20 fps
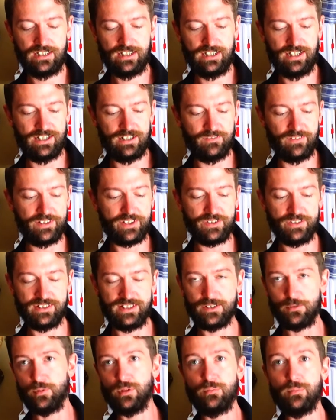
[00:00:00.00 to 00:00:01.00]
And eventually
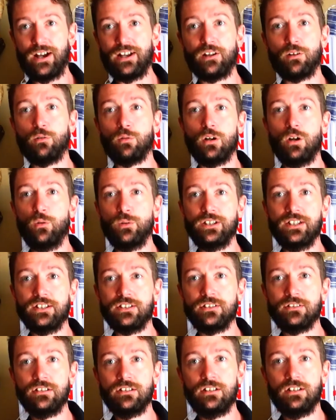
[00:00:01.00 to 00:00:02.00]
these will be my
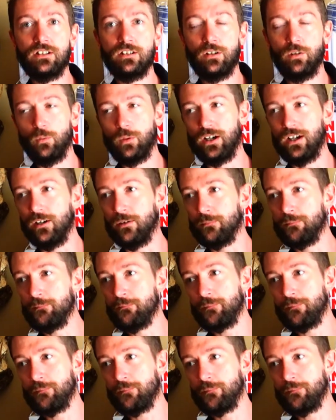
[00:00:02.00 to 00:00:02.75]
Negronis, where,